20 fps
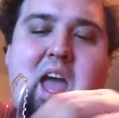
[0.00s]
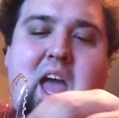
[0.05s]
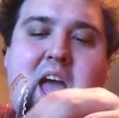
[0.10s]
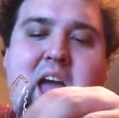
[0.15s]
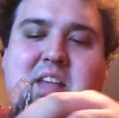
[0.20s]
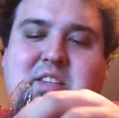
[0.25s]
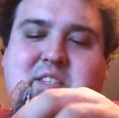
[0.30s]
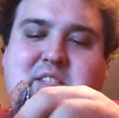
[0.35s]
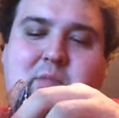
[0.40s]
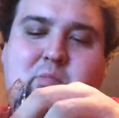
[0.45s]

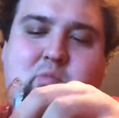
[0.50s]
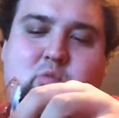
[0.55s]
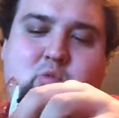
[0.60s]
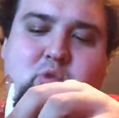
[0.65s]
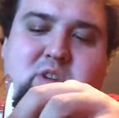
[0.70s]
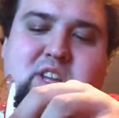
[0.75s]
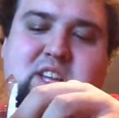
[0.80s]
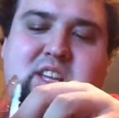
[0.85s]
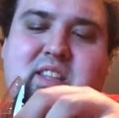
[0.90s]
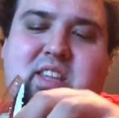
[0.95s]
has some
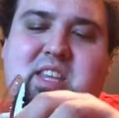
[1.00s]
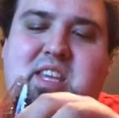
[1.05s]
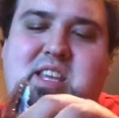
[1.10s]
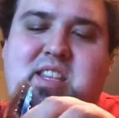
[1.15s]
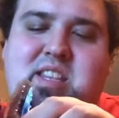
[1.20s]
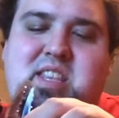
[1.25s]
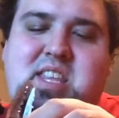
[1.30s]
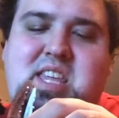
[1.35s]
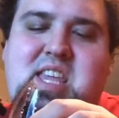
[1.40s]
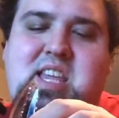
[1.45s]
really
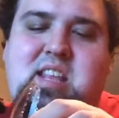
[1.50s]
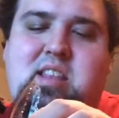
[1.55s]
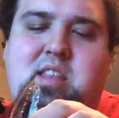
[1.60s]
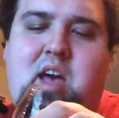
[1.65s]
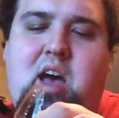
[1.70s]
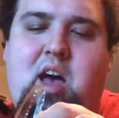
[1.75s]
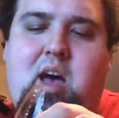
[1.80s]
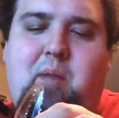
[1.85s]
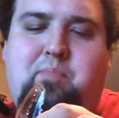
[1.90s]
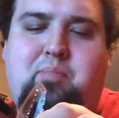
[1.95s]
neat
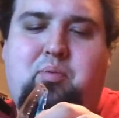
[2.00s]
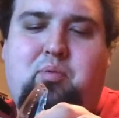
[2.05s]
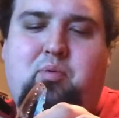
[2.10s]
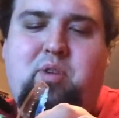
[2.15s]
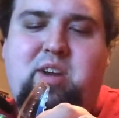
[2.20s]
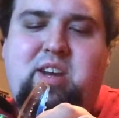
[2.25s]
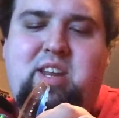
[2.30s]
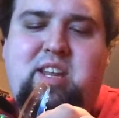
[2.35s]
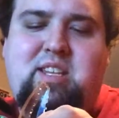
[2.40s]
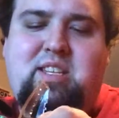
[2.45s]
uh,
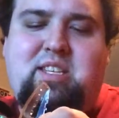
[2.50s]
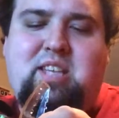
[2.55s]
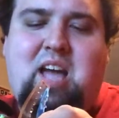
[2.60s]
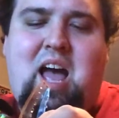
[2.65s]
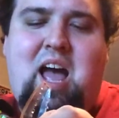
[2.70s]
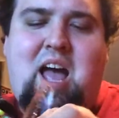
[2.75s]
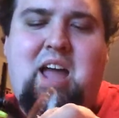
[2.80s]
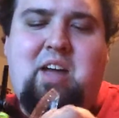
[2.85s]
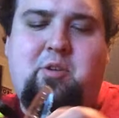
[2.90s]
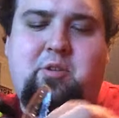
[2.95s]
printed
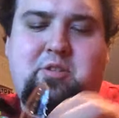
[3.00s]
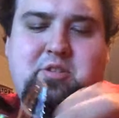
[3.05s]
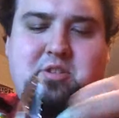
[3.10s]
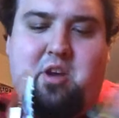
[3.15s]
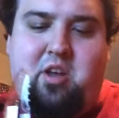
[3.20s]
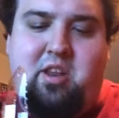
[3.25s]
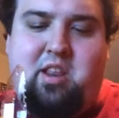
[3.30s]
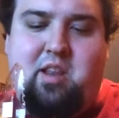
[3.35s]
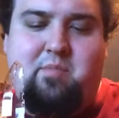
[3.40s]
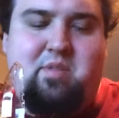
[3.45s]
tiles
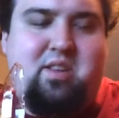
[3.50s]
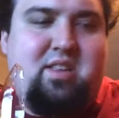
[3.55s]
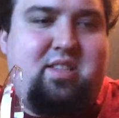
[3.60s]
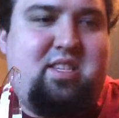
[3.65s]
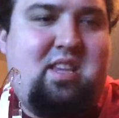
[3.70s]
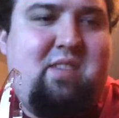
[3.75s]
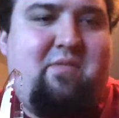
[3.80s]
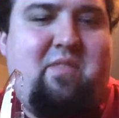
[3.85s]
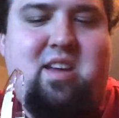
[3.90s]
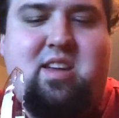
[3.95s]
on it. I'm going to
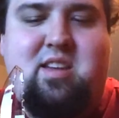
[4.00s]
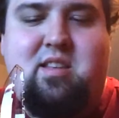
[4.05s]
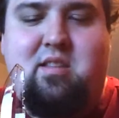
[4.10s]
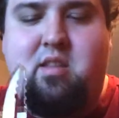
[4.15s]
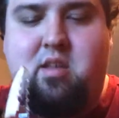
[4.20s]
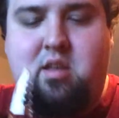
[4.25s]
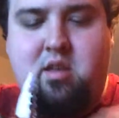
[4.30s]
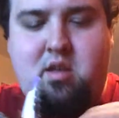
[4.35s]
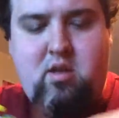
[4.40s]
see if I can